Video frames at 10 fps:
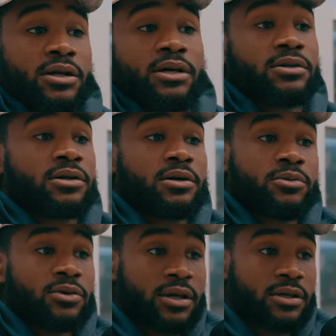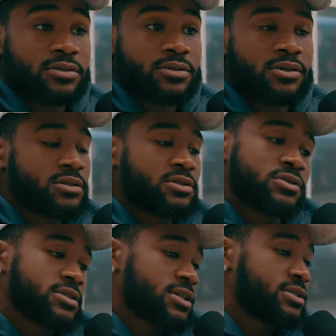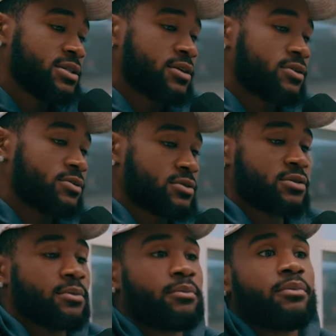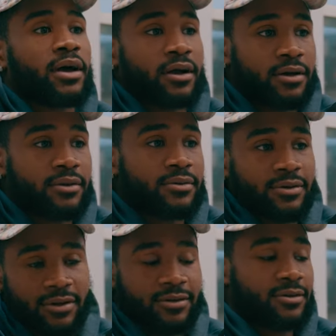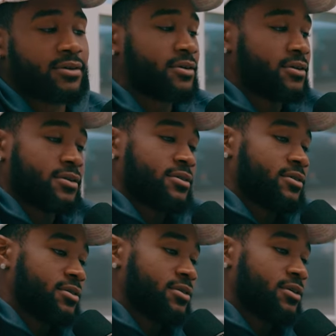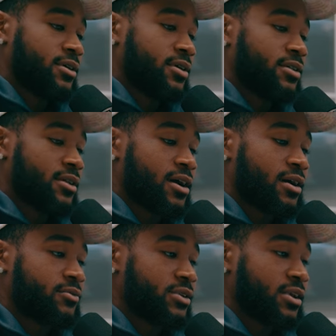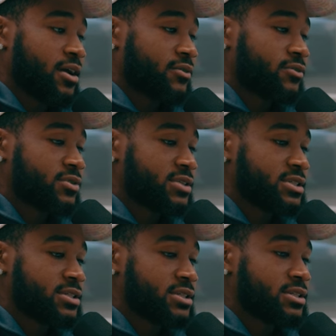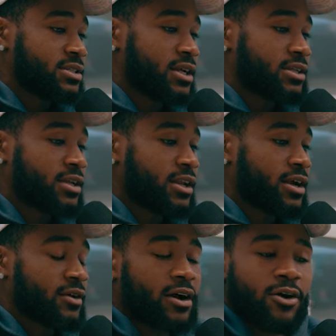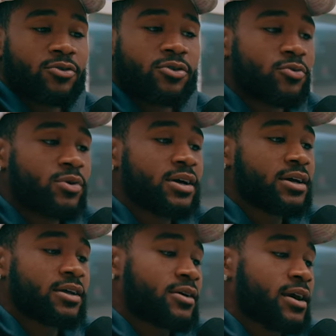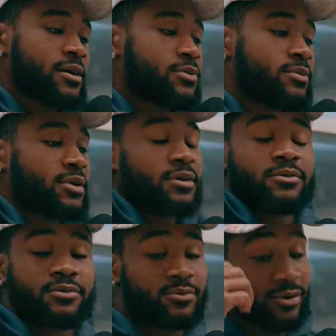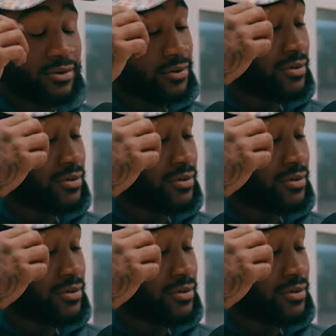like in a couple games. So he's towards A C L. So I'm back up. Yeah, now you the guy. Yo. Yeah, now I'm the guy for the rest of the season. I, and I, I don't know what happened. Like, bro,